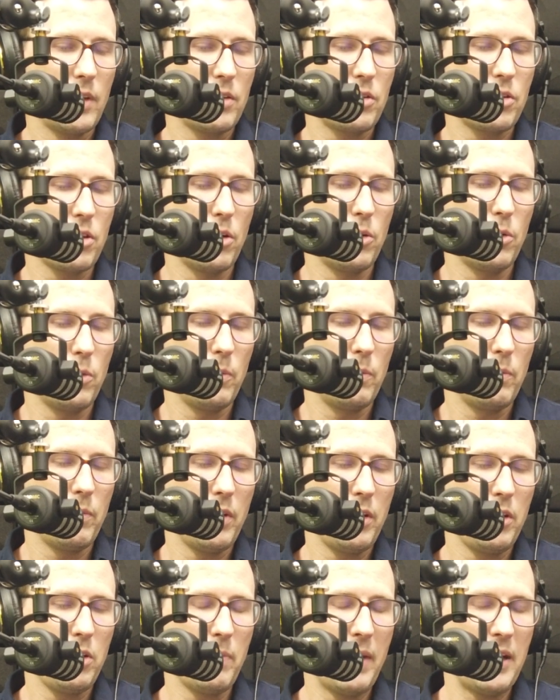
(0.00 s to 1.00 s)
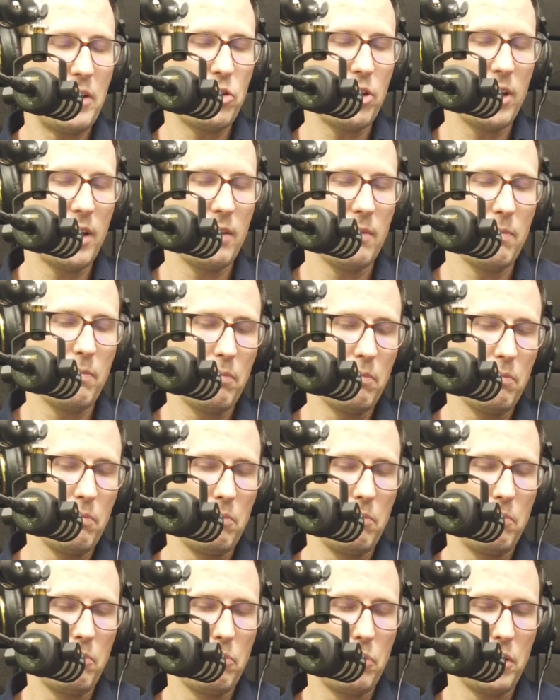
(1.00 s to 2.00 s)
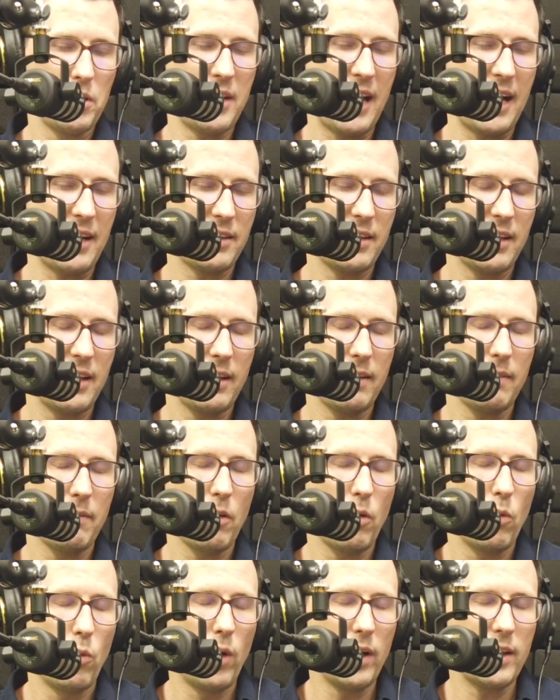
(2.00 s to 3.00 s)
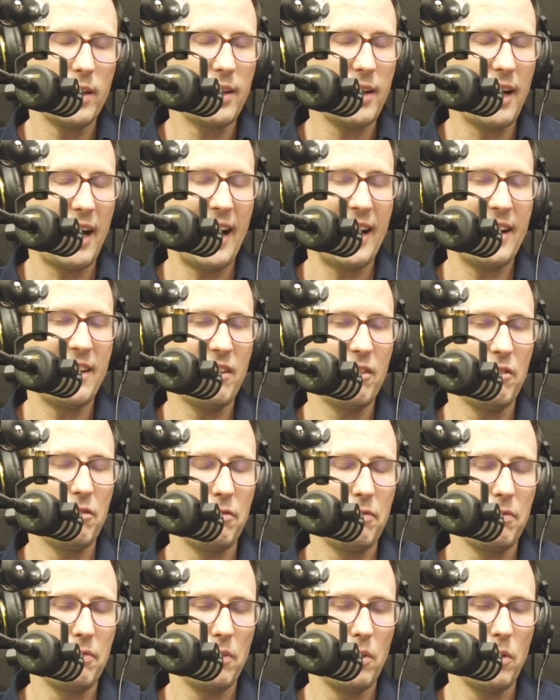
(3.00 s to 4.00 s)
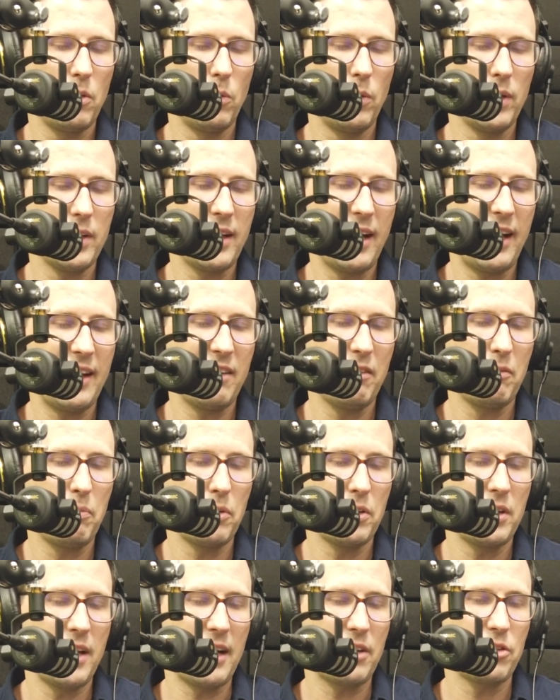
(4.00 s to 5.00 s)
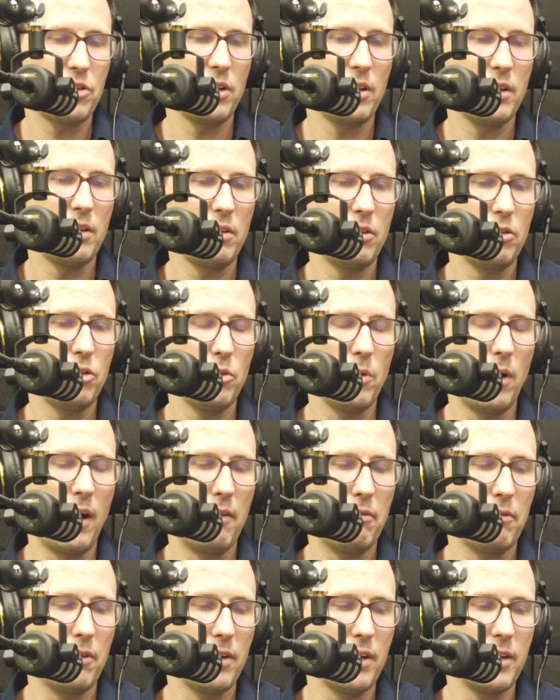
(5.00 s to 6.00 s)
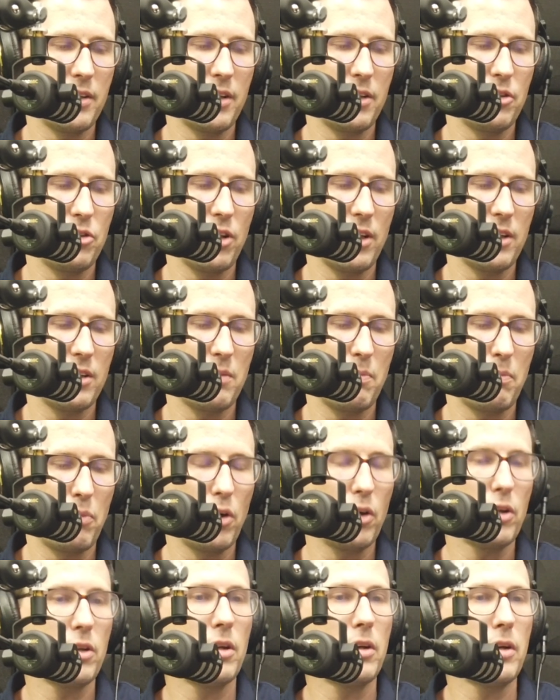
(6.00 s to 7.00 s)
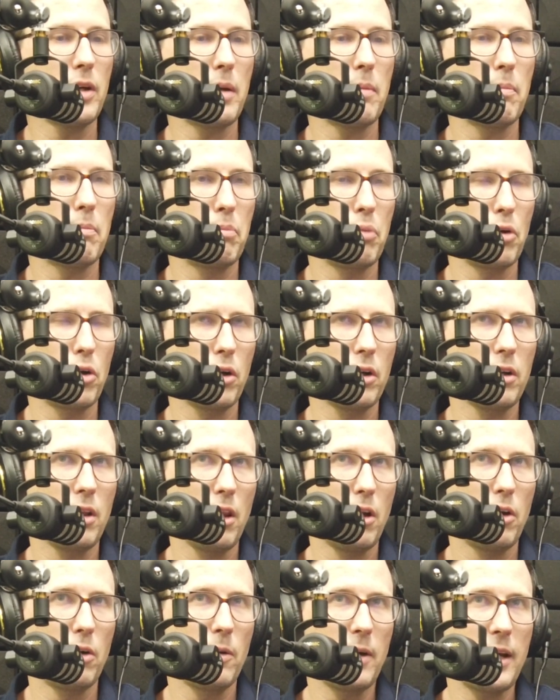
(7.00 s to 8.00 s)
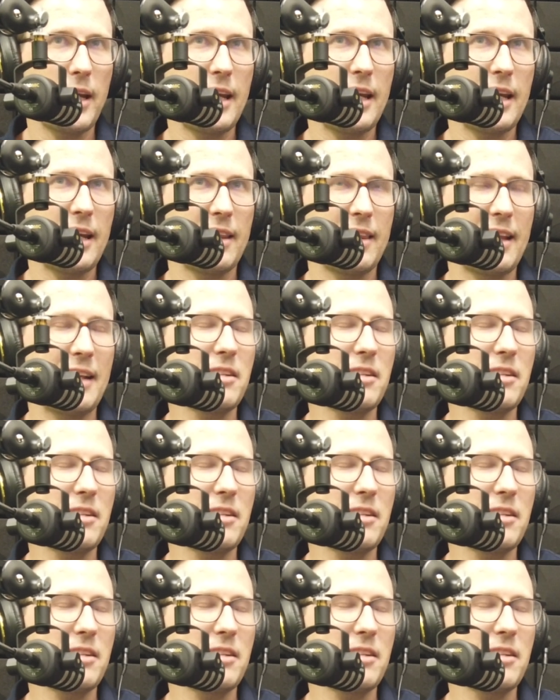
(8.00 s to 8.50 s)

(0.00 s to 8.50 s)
So you mentioned protecting. What kind of protection do you offer? Is it just burglary?